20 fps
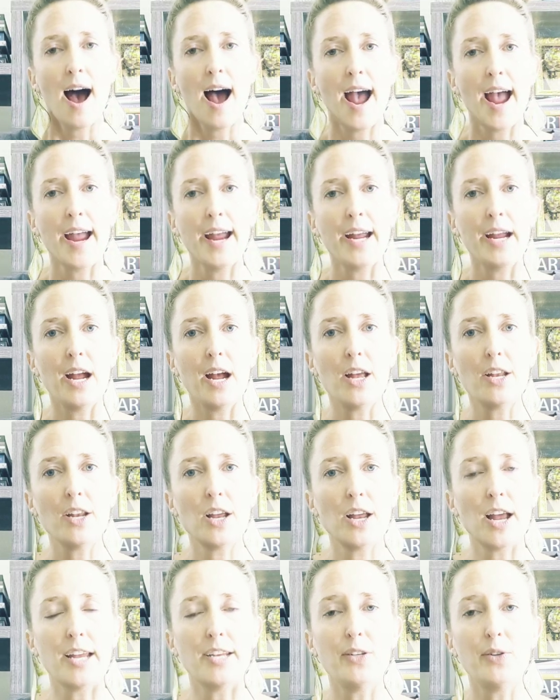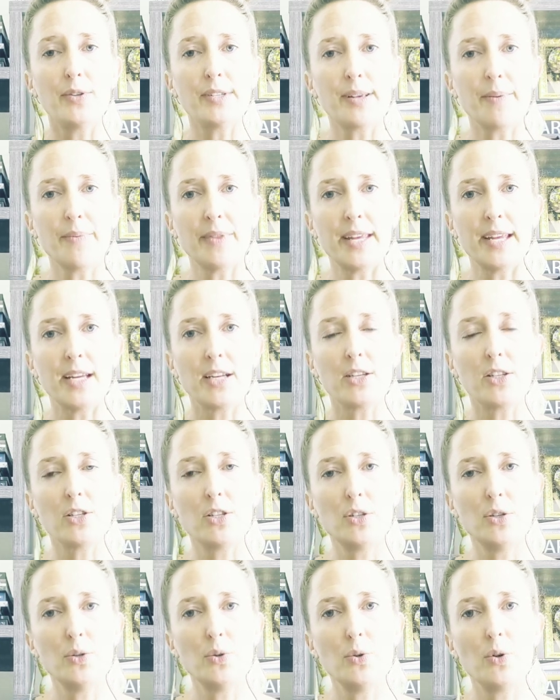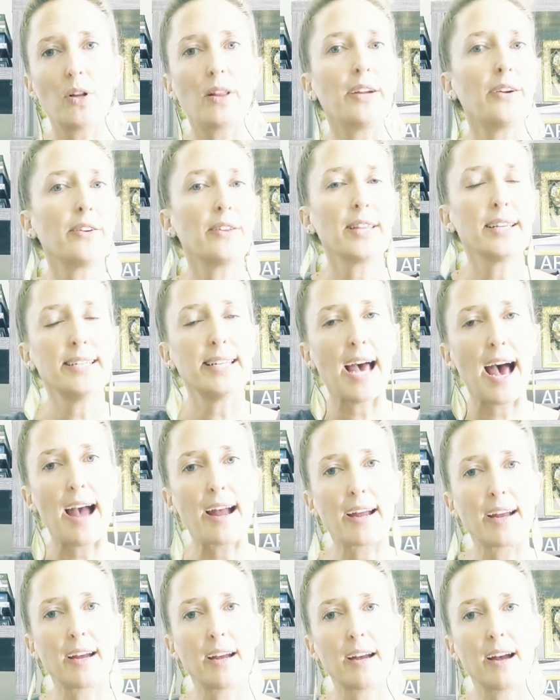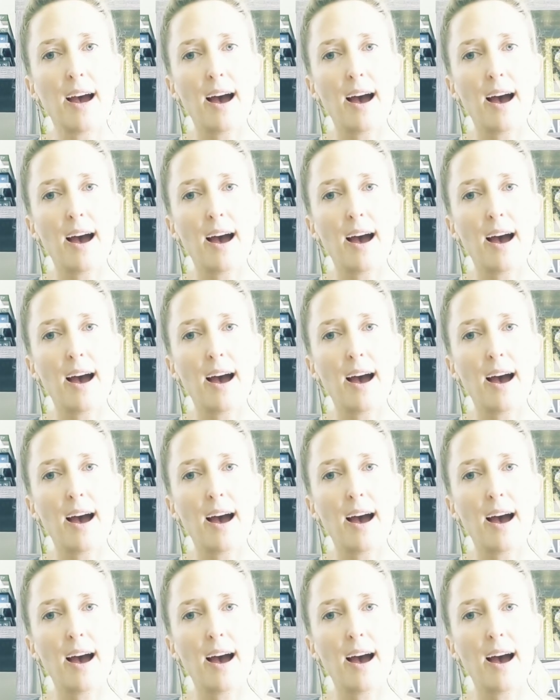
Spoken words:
I do some things to clear the deck.